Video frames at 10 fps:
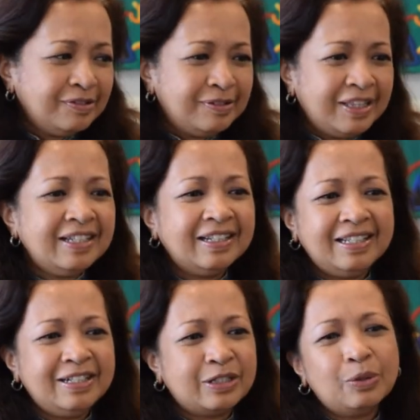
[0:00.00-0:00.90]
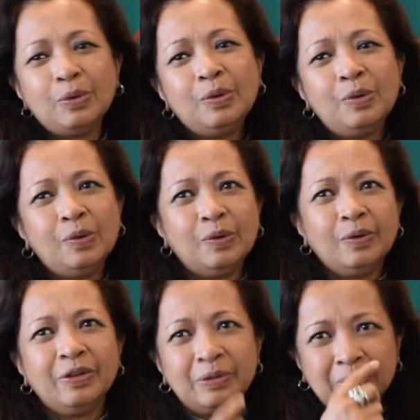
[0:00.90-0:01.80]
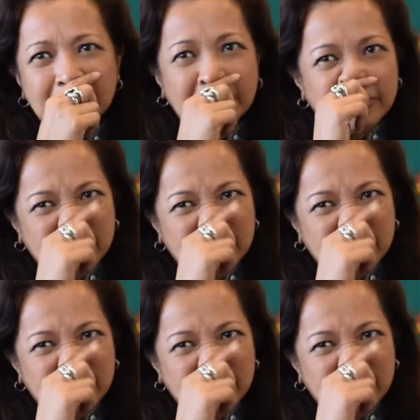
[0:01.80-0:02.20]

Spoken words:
to think that He's so, you know,